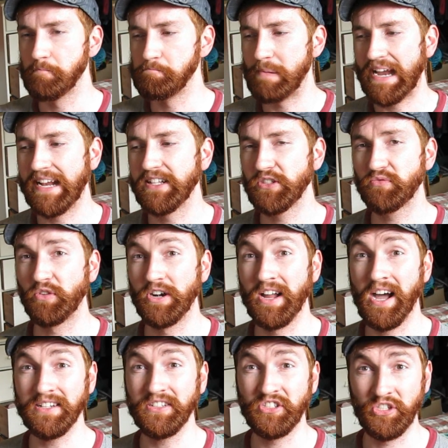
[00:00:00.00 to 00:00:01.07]
bands for
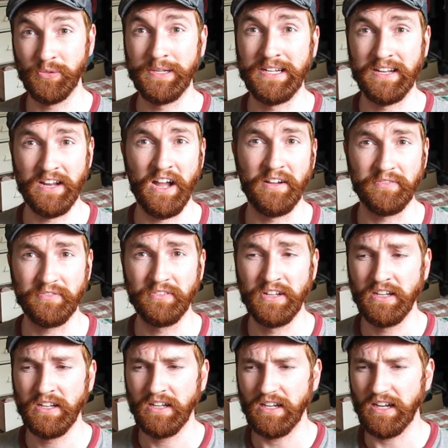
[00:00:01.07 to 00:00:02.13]
not doing enough,
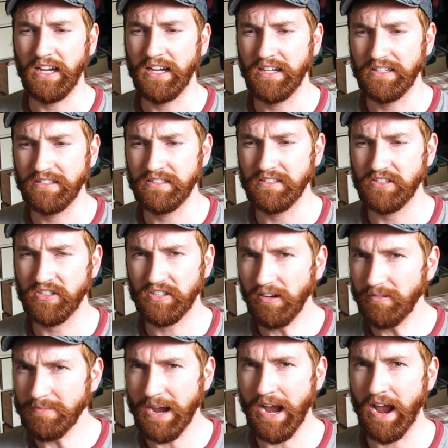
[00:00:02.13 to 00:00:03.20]
and
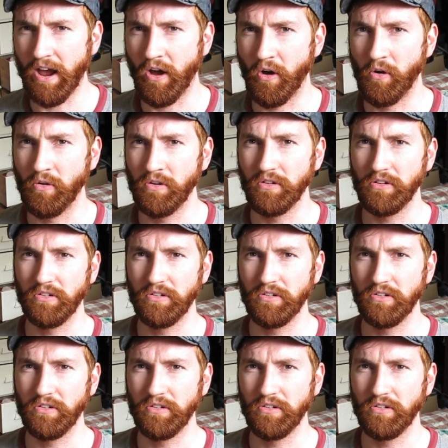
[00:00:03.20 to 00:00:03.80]
somehow